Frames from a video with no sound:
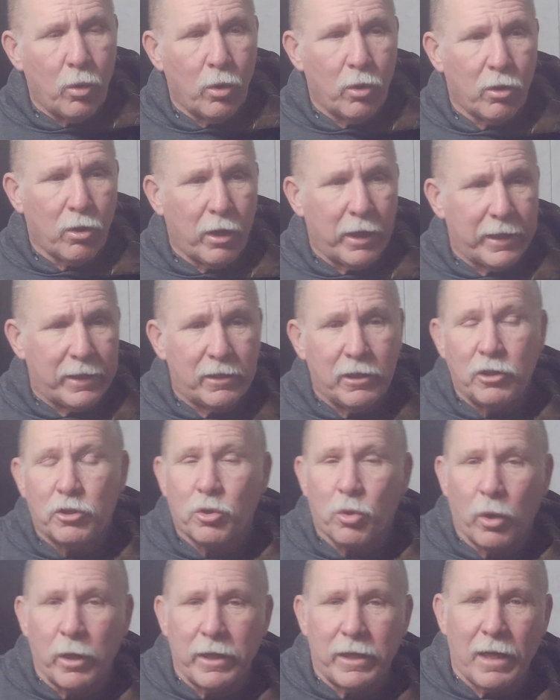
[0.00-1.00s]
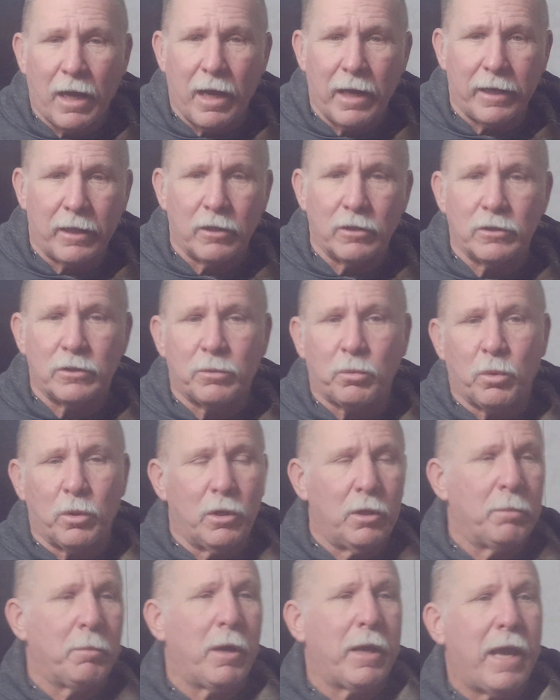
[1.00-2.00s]
like Detroit Tigers, where
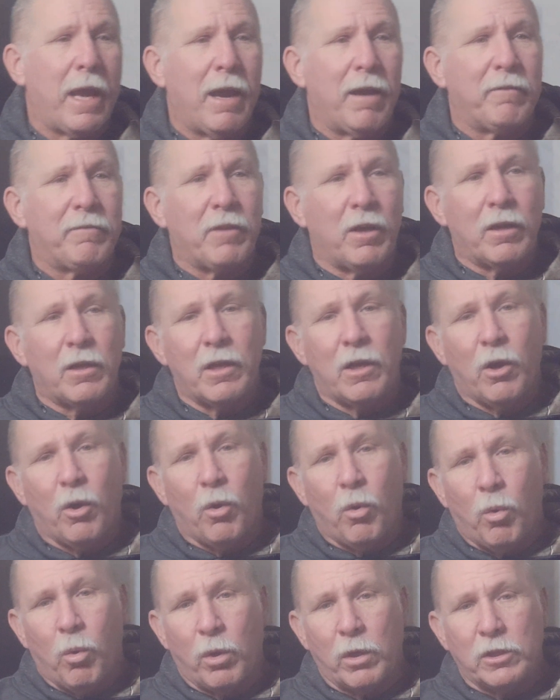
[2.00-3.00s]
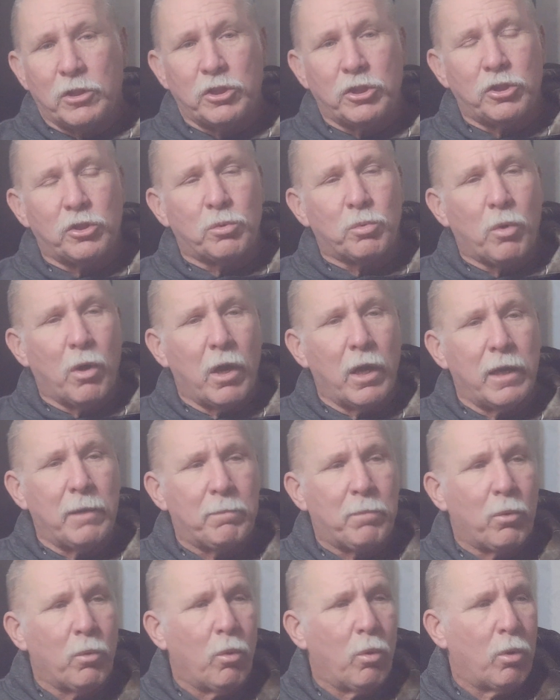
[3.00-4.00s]
you might have the orange stripe,
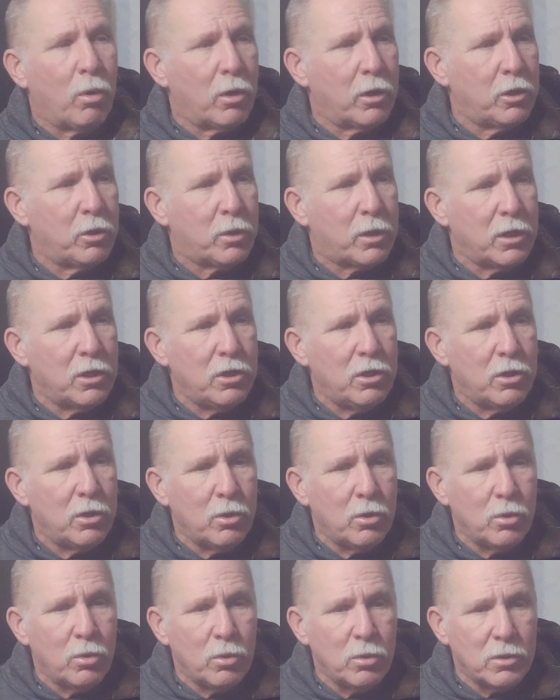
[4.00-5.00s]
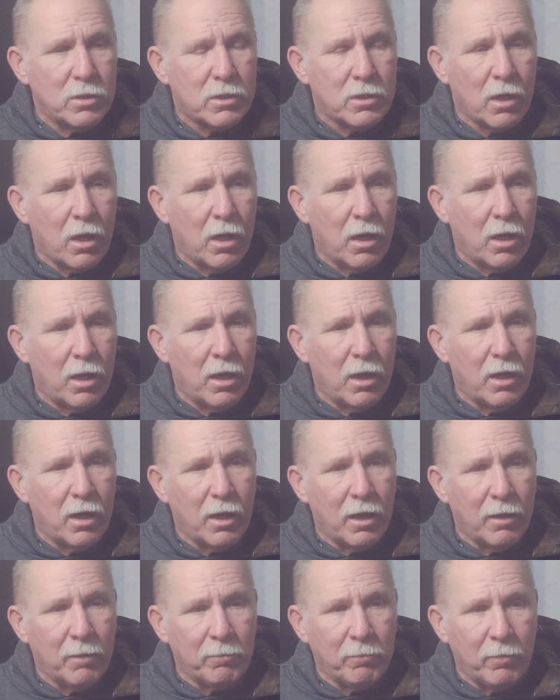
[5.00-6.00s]
or you can use
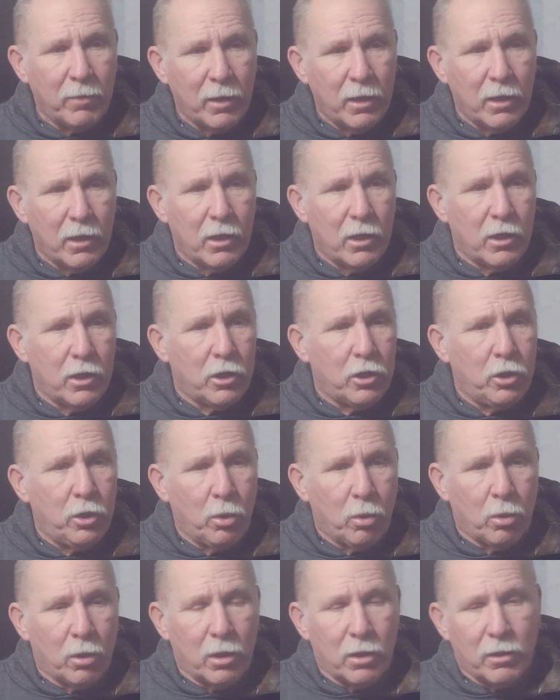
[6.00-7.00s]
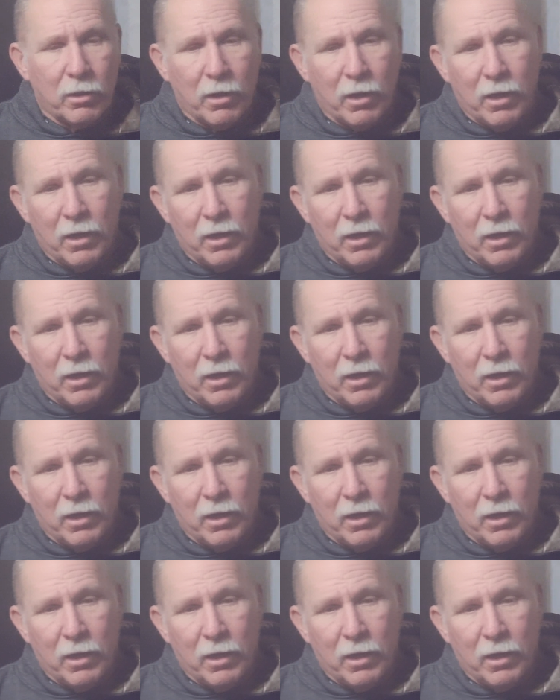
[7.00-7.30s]
your